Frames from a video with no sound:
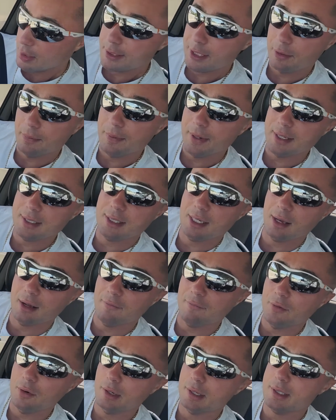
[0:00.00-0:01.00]
busy
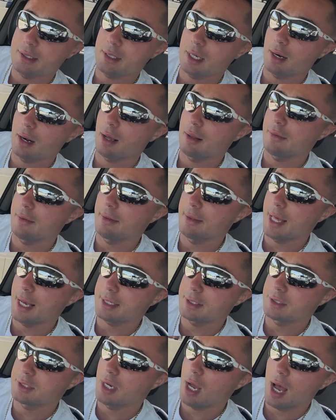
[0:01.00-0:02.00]
on focusing on the
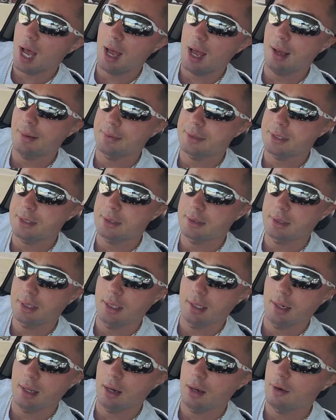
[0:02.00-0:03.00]
next jobs.
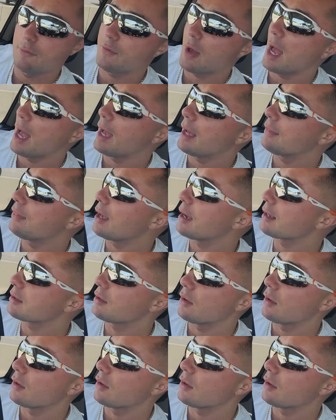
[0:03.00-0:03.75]
You know, if I had like the